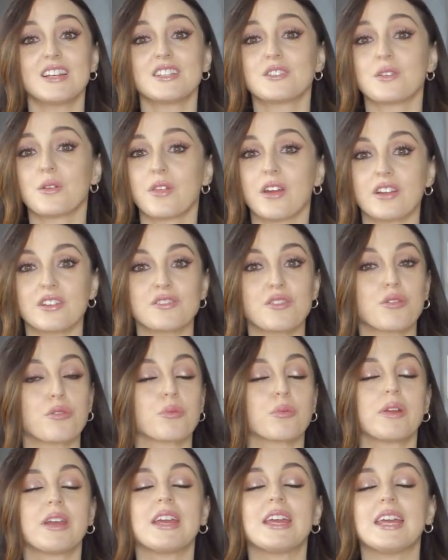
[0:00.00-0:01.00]
So there's
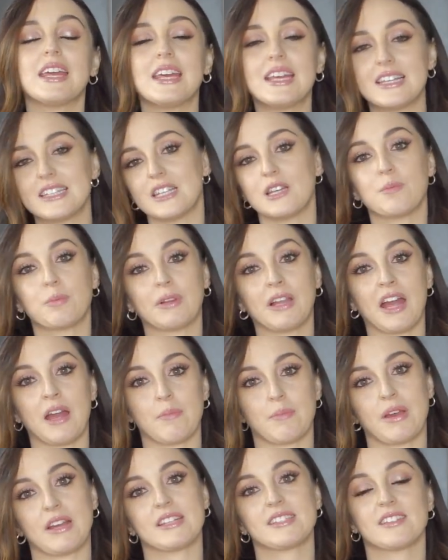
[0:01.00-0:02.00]
3 easy
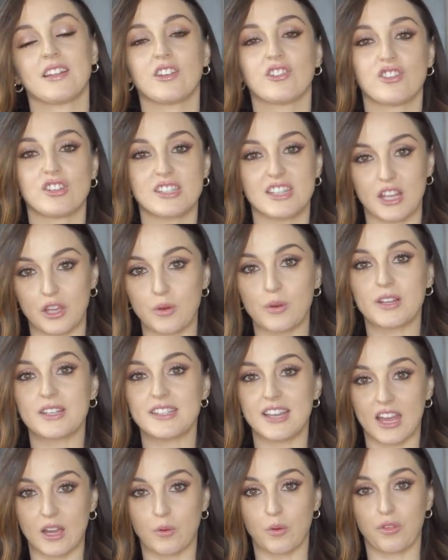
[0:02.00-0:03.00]
plant-based lunches that you could
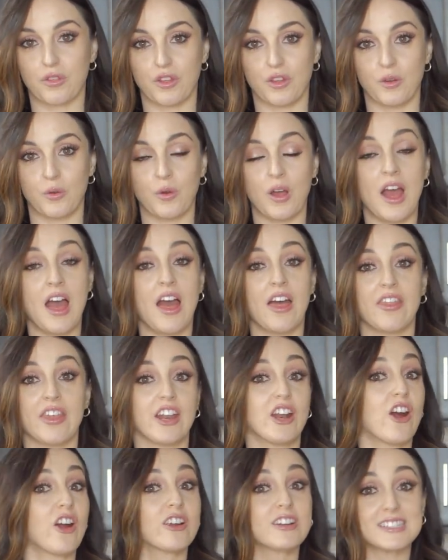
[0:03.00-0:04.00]
take with you
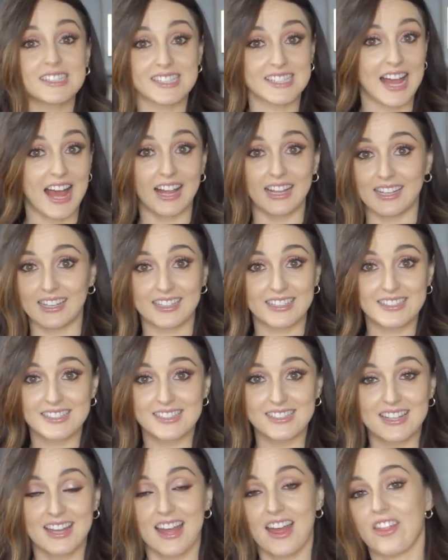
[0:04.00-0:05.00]
that aren't
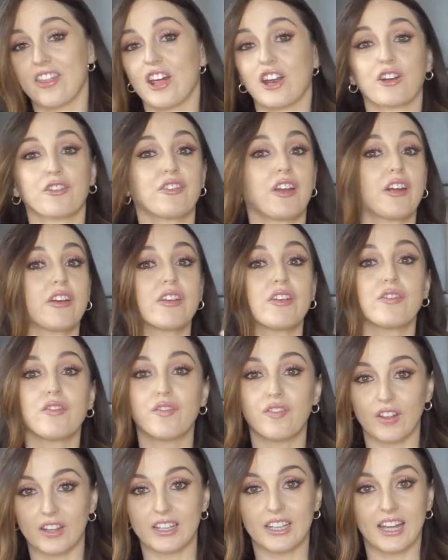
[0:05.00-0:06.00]
salads, that are very
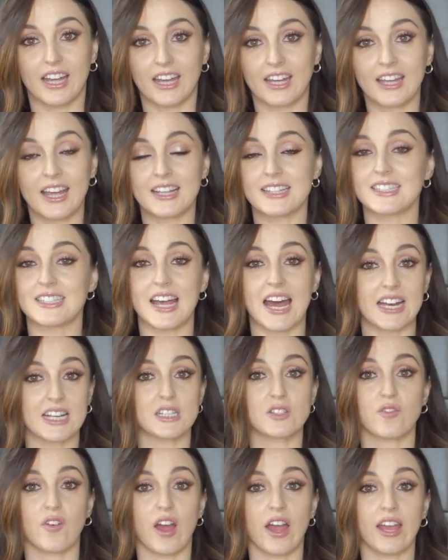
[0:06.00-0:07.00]
filling and
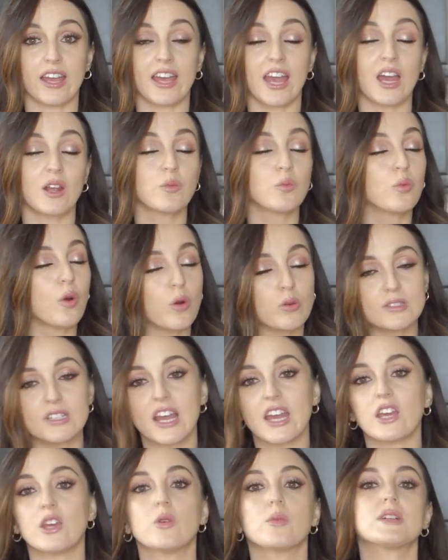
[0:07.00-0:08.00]
satisfying, and won't
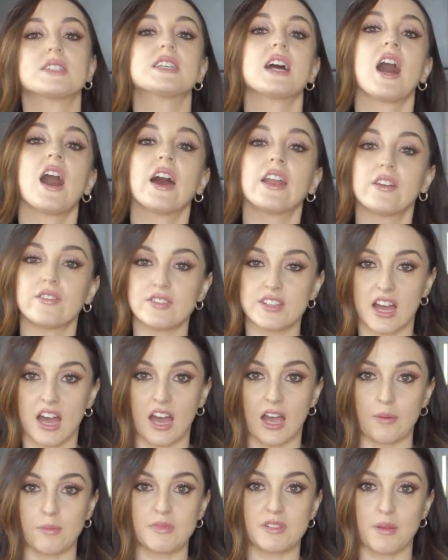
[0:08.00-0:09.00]
take you a ton of
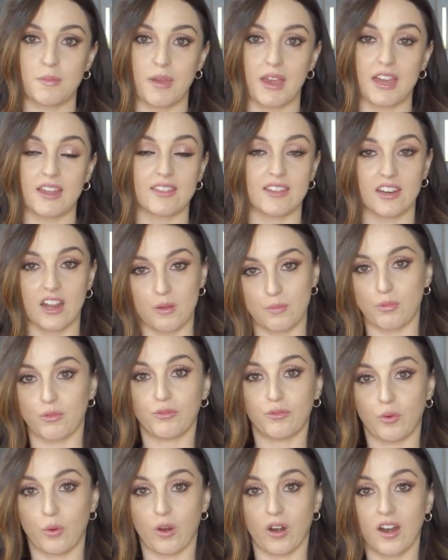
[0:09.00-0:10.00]
time to make the night
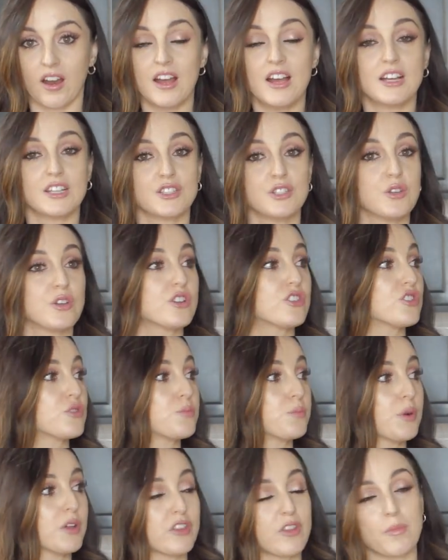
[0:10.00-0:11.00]
before. So you can
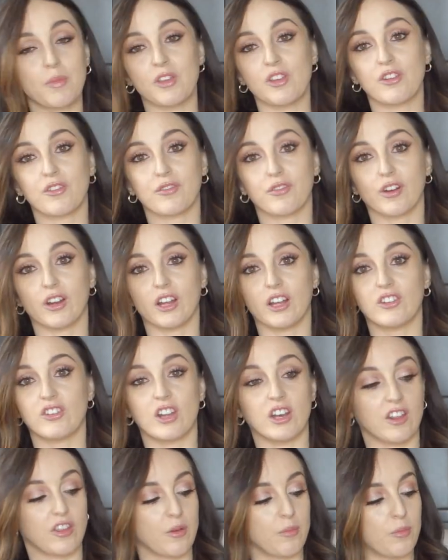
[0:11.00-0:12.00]
just put them in your fridge,
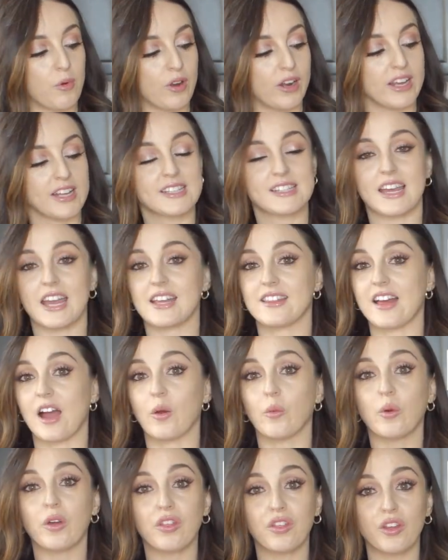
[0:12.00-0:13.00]
and in the morning take
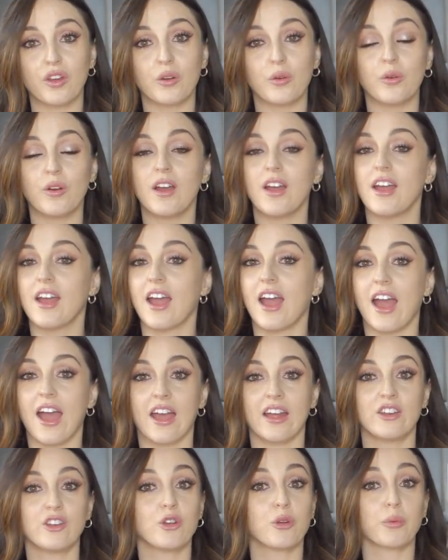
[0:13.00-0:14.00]
that with you,
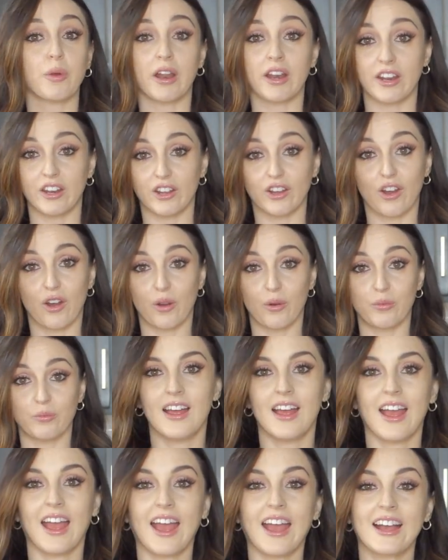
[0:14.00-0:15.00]
and you're ready to go.
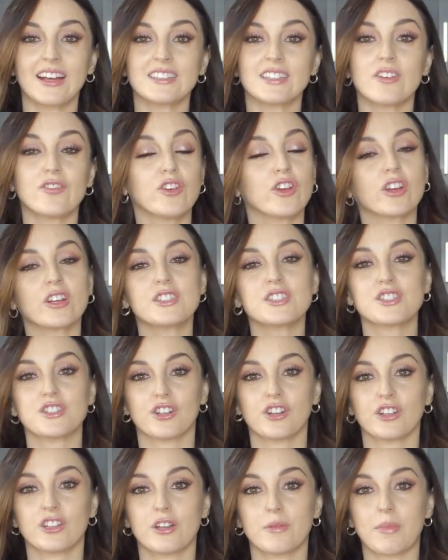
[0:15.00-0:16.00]
And if you're
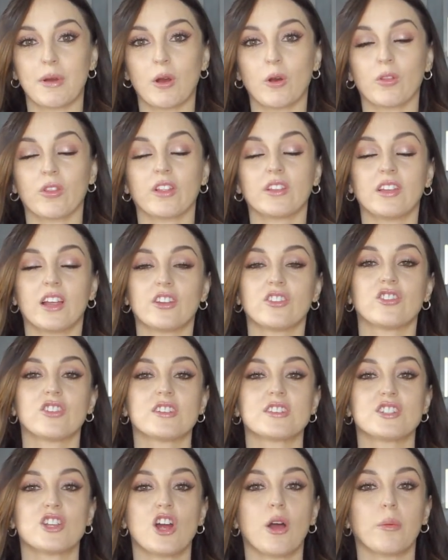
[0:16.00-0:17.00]
concerned about the
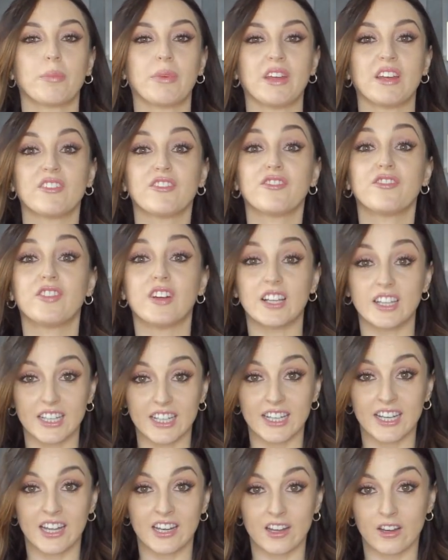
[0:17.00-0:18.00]
lunches not being
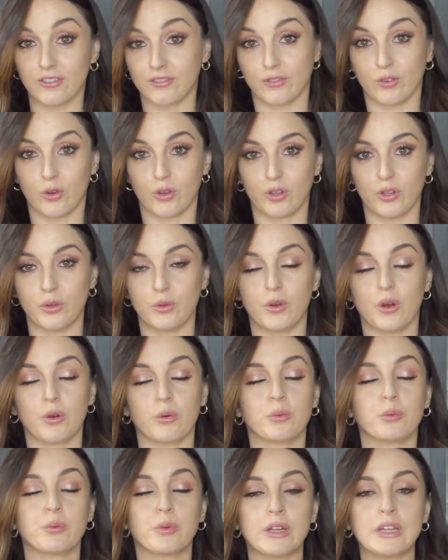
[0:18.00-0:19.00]
filling enough for you,
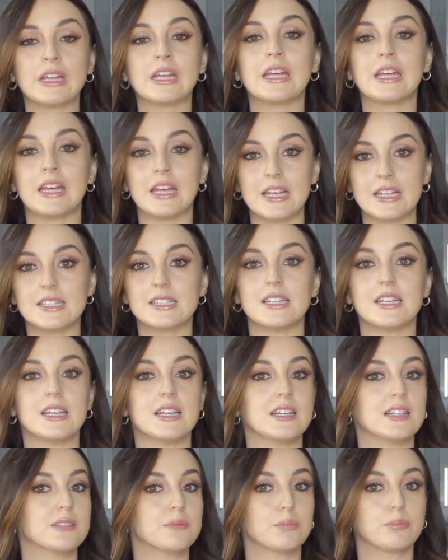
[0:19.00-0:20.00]
a really
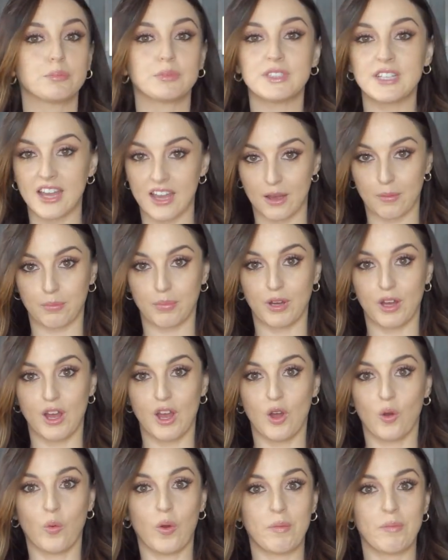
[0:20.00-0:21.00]
easy tip
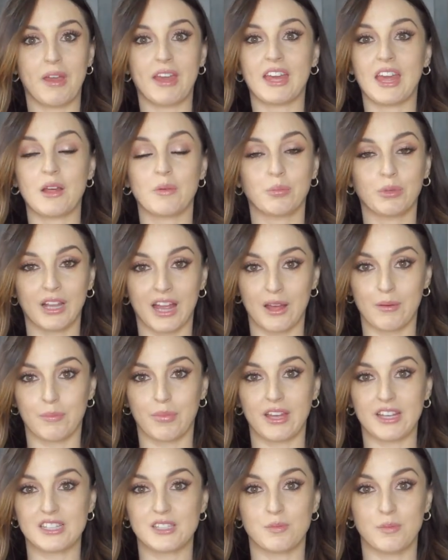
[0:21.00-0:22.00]
when making
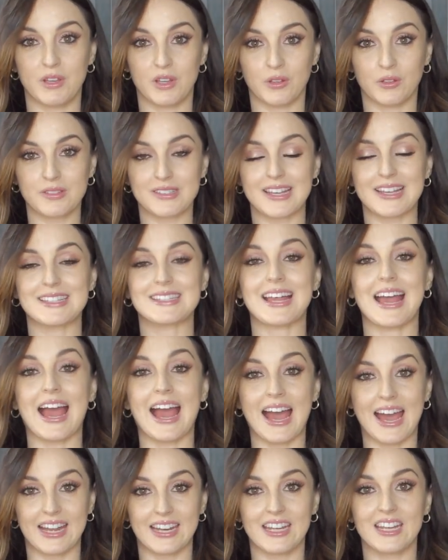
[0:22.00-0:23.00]
plant-based meals is
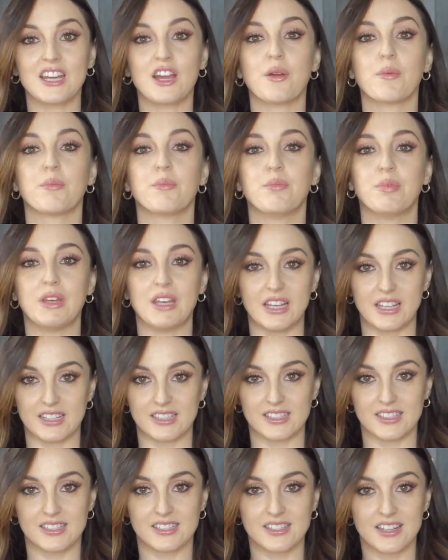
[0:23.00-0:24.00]
adding
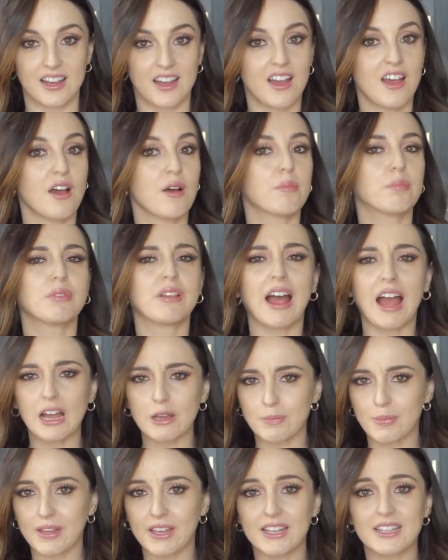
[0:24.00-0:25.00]
beans.
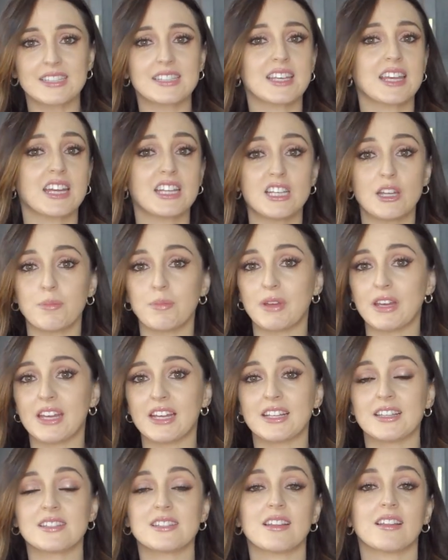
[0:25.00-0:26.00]
Black beans, kidney
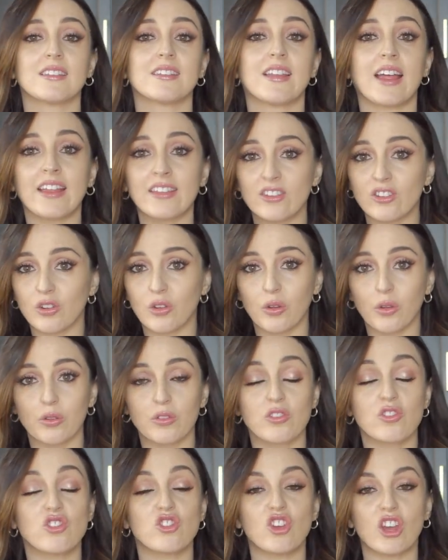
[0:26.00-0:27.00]
beans,
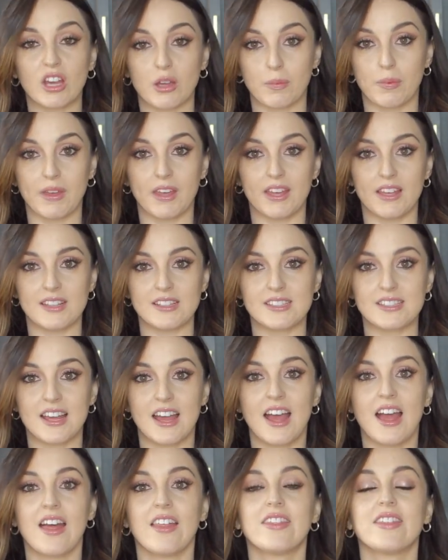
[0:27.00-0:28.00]
lentils, chickpeas.
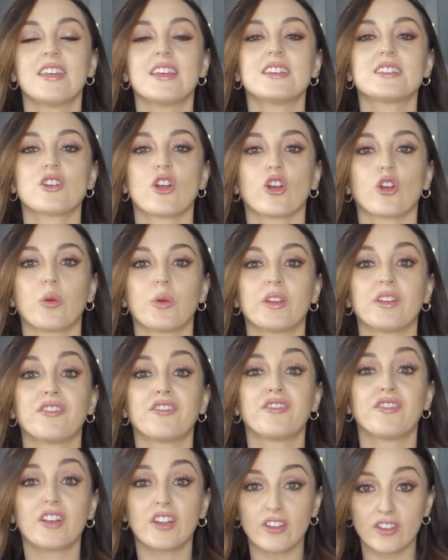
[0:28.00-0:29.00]
These are going to
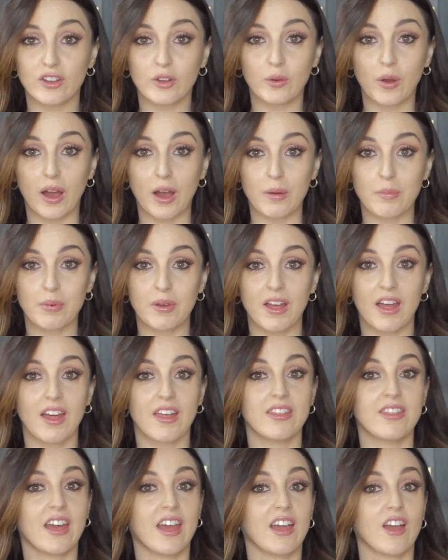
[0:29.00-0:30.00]
fill you up.
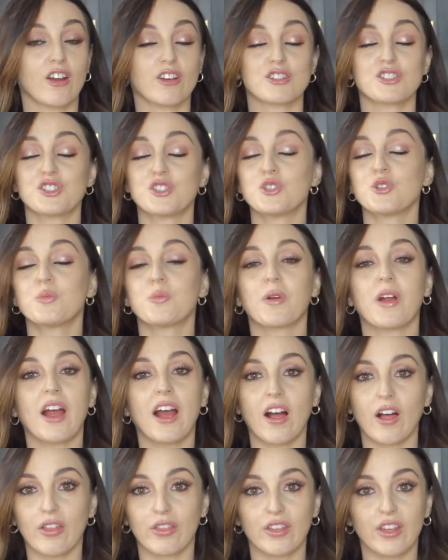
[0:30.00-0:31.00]
They are super
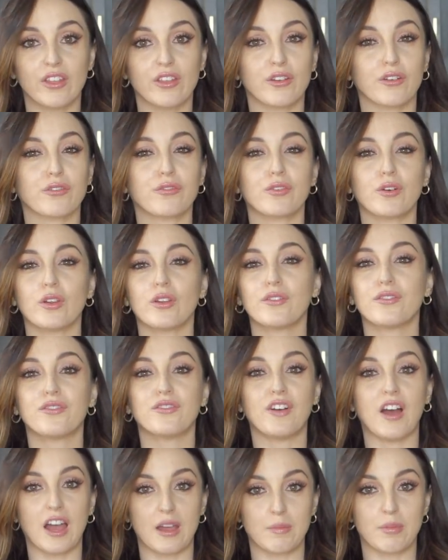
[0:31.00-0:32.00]
healthy, they're full of
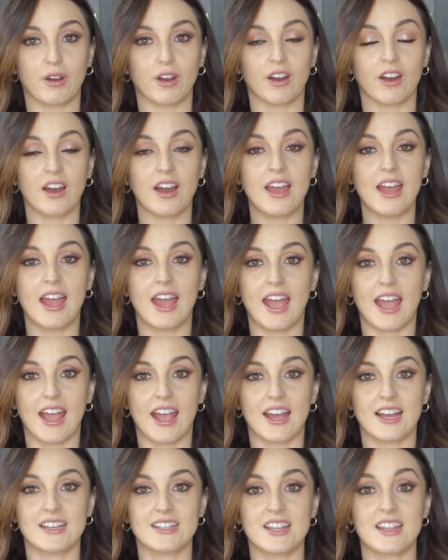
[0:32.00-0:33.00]
fiber,
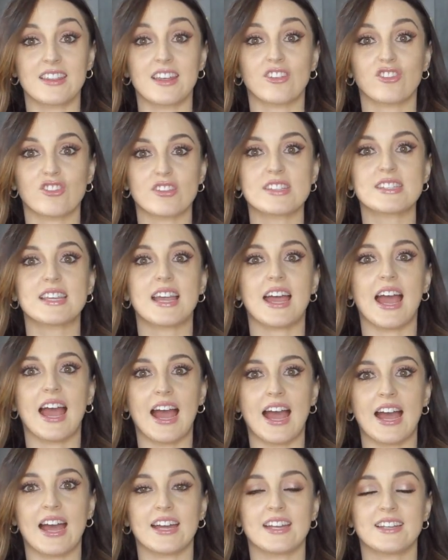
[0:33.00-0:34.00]
and they just
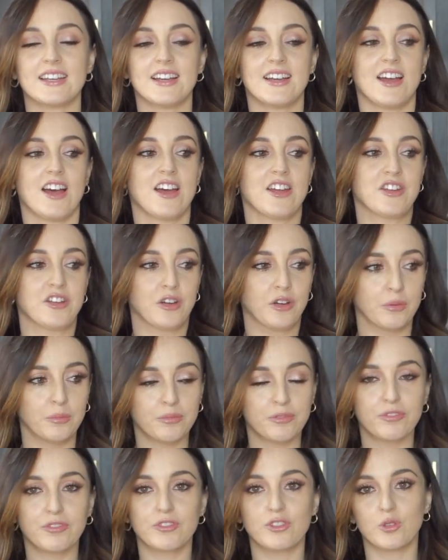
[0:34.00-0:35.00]
add an
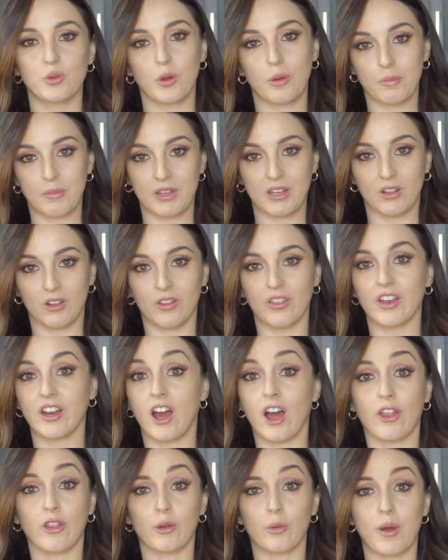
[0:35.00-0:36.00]
oomph to a meal that
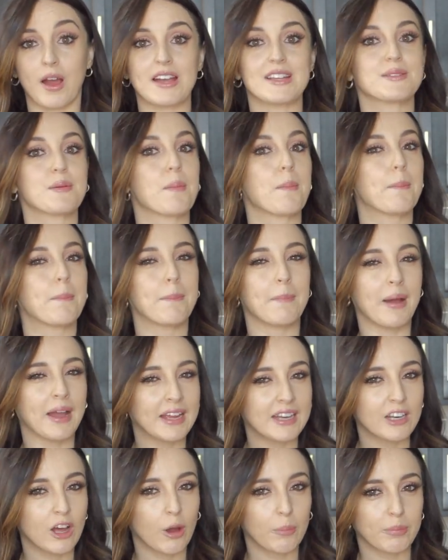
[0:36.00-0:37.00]
otherwise
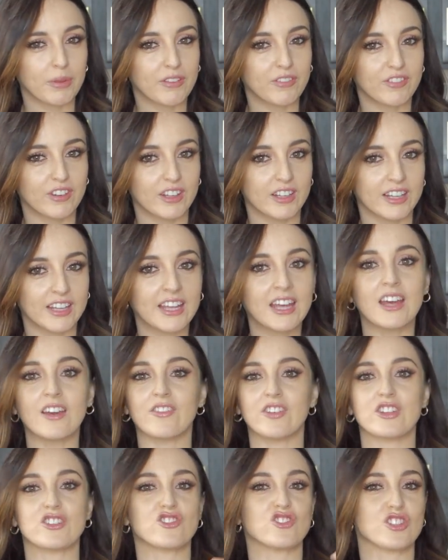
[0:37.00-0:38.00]
might not be filling
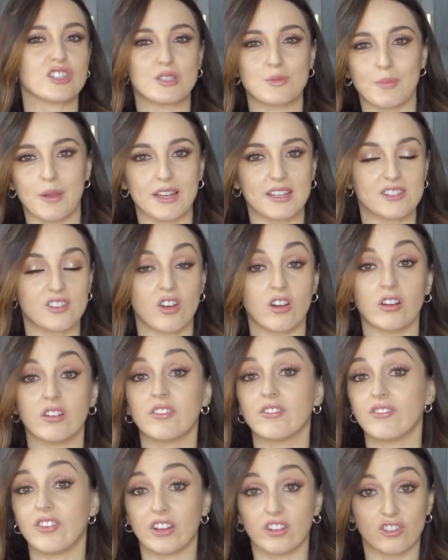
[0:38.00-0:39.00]
if it's just based
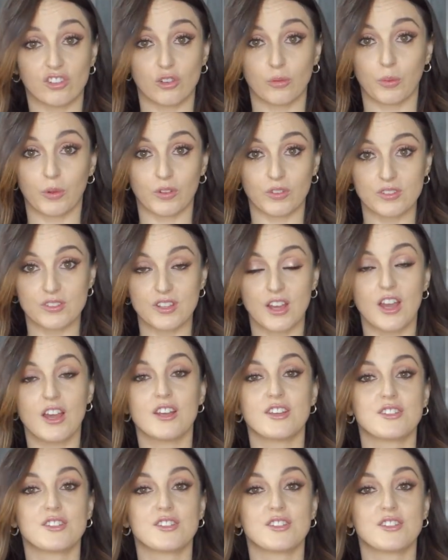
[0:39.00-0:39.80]
on vegetables.